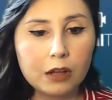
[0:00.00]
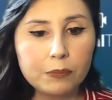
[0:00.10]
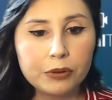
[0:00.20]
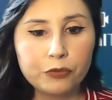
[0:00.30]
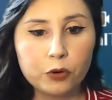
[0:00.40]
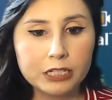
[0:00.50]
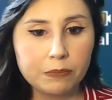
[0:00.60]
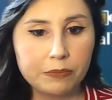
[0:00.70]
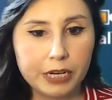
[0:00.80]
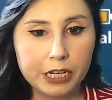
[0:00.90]
Before
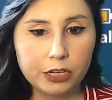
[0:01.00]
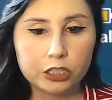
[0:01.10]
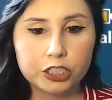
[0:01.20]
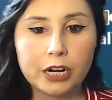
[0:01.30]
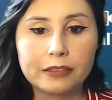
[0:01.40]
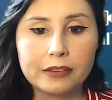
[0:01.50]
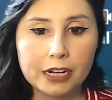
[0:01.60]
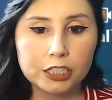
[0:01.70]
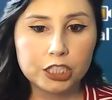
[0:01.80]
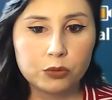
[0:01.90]
submitting your
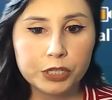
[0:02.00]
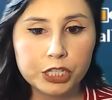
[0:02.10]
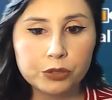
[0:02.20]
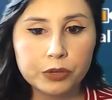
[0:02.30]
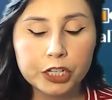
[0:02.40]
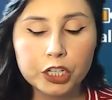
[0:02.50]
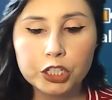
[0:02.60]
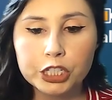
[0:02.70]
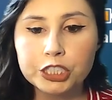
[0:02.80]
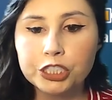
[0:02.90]
transaction, we do
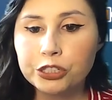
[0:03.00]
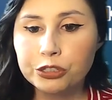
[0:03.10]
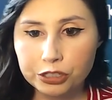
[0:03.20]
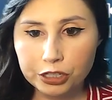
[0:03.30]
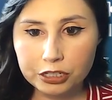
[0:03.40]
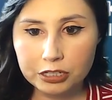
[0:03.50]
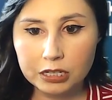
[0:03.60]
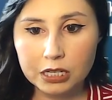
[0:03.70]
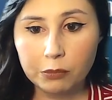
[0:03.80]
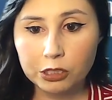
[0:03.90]
encourage users to
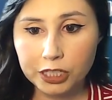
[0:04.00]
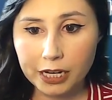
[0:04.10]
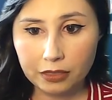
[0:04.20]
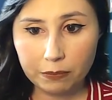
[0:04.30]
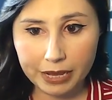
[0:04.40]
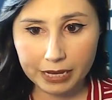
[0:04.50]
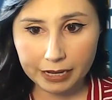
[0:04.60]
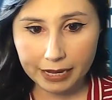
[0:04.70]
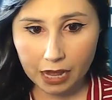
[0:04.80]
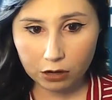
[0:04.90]
double check the bank
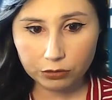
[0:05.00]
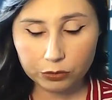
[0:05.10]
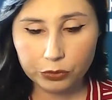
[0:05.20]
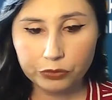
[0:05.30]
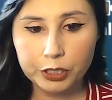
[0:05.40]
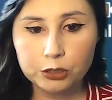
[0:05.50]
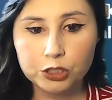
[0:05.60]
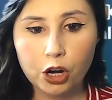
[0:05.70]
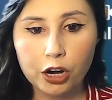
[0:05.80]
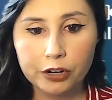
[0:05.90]
account, review
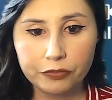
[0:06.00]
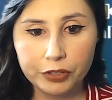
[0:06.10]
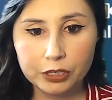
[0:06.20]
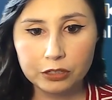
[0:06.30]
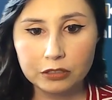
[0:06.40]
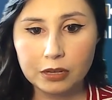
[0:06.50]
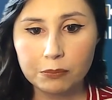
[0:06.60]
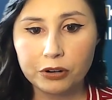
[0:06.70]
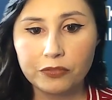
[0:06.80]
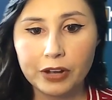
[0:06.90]
chart fields, and
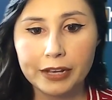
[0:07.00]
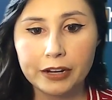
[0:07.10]
provide